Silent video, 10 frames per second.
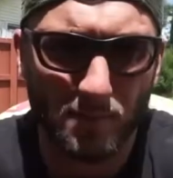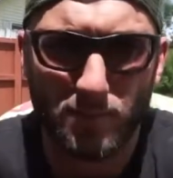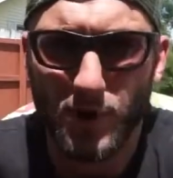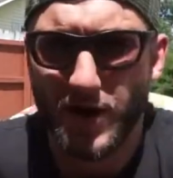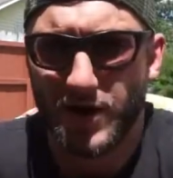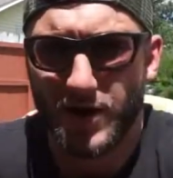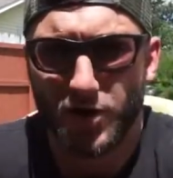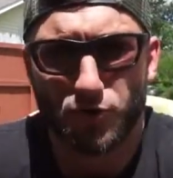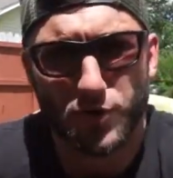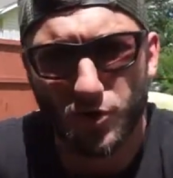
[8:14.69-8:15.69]
But
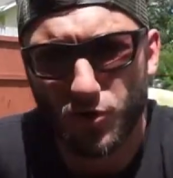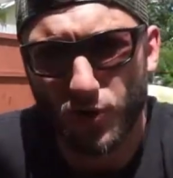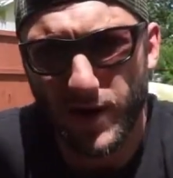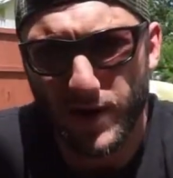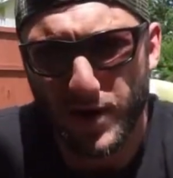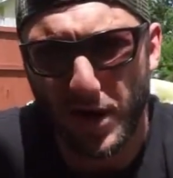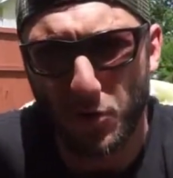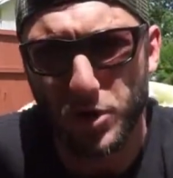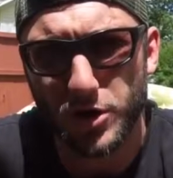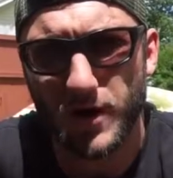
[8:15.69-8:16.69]
uh, real quick, I
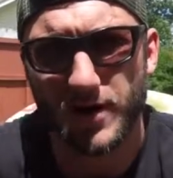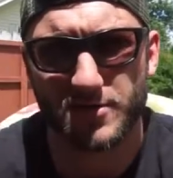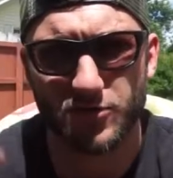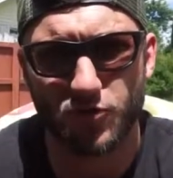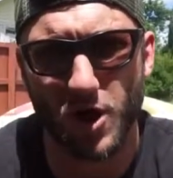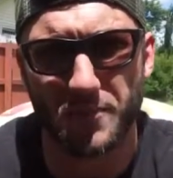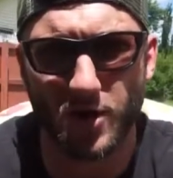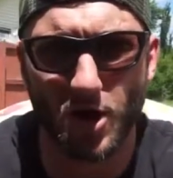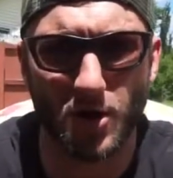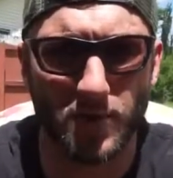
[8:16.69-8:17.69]
want you guys to drop a
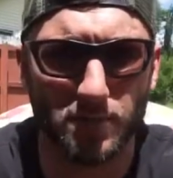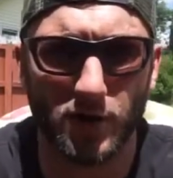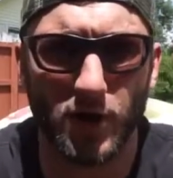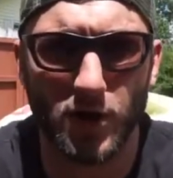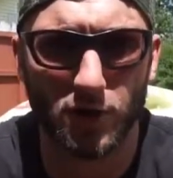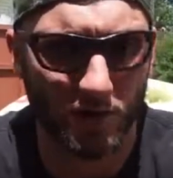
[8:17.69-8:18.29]
comment below.